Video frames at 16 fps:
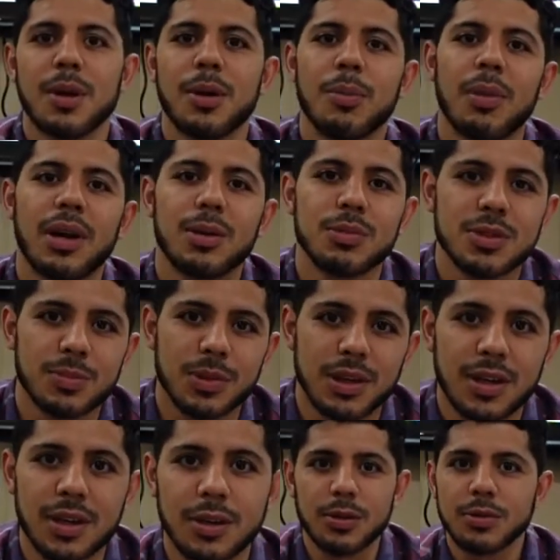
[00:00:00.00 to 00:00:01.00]
My name is
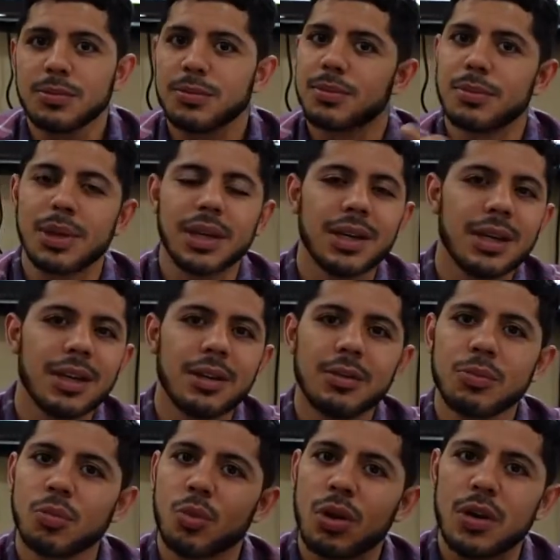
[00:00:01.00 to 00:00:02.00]
Miguel,
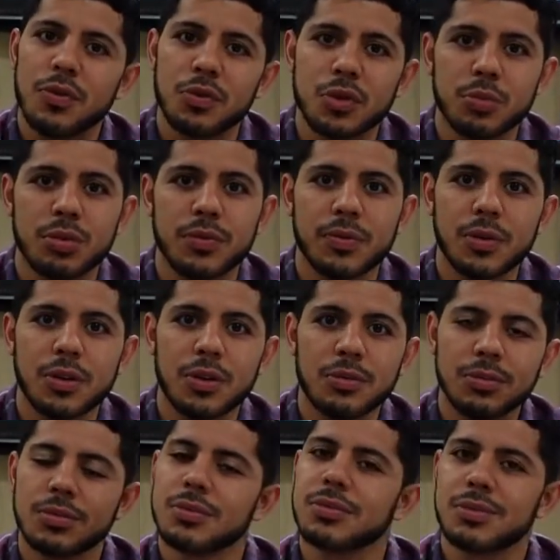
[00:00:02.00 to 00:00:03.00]
whatever you prefer,
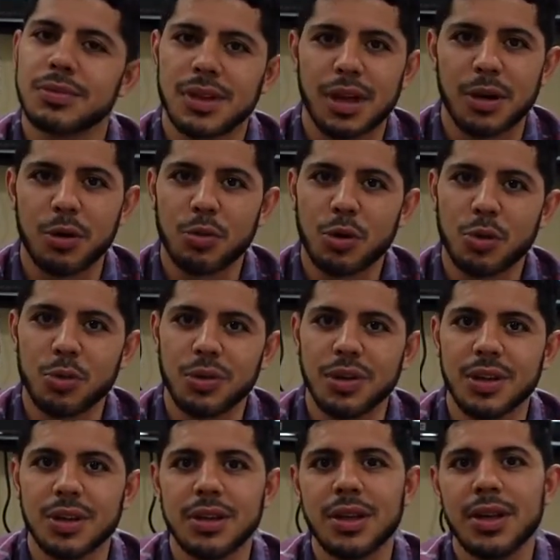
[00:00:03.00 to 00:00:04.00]
I'll roll with it.